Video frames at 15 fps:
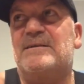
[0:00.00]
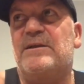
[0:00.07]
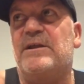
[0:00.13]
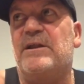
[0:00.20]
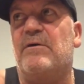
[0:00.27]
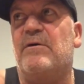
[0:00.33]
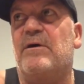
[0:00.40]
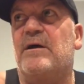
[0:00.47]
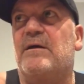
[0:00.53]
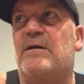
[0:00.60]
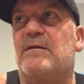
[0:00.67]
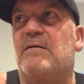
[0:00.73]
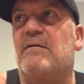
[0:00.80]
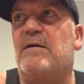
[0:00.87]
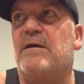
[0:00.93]

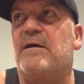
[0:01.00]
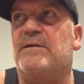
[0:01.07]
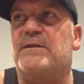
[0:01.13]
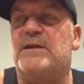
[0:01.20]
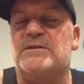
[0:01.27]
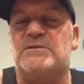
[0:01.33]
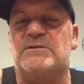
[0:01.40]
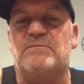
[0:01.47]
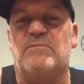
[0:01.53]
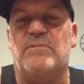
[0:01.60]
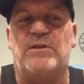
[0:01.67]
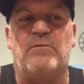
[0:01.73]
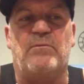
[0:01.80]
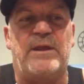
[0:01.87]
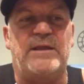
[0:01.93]
it doesn't,
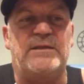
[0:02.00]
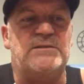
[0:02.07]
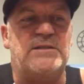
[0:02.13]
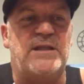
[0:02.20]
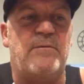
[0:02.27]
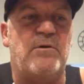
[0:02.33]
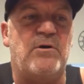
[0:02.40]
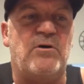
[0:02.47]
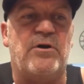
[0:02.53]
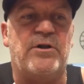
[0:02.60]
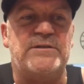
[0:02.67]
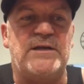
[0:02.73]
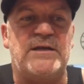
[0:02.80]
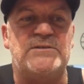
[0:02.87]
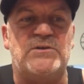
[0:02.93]
with the wings and that we've got,
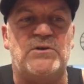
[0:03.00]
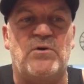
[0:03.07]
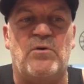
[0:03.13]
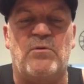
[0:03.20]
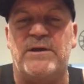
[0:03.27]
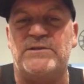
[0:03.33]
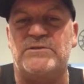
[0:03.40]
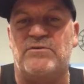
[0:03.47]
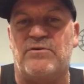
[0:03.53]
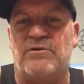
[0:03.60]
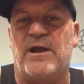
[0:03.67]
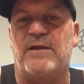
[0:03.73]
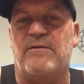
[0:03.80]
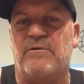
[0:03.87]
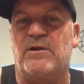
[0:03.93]
it doesn't always
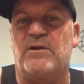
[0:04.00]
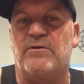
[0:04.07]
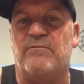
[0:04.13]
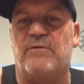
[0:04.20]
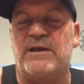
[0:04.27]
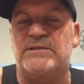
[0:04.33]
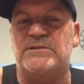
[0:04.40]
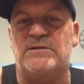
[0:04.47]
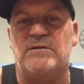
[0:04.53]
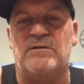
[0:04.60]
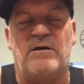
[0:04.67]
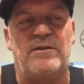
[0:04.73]
create really good racing.